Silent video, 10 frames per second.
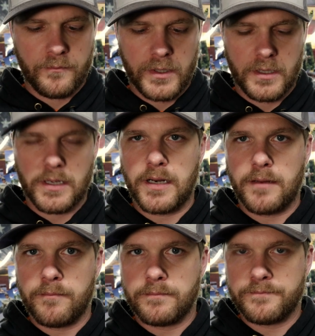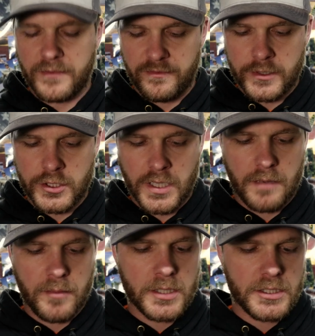when you're kind of fishing on
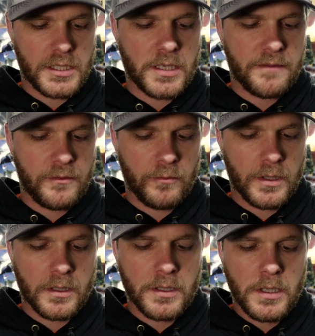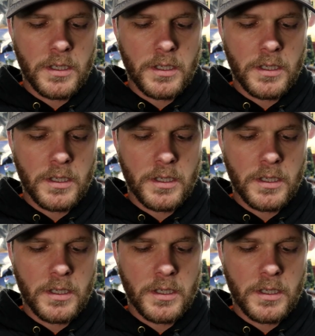a budget, if you will.